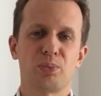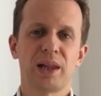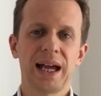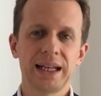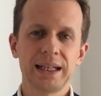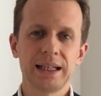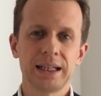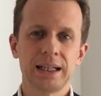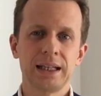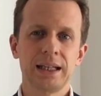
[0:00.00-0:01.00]
planning
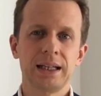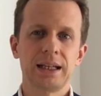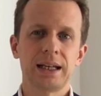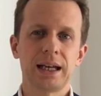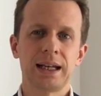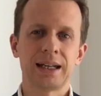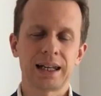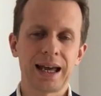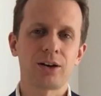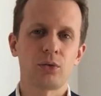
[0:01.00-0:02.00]
and a
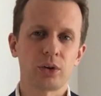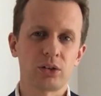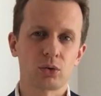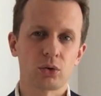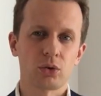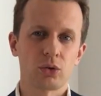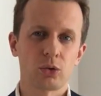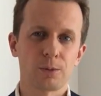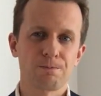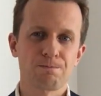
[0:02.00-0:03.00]
lack of resources.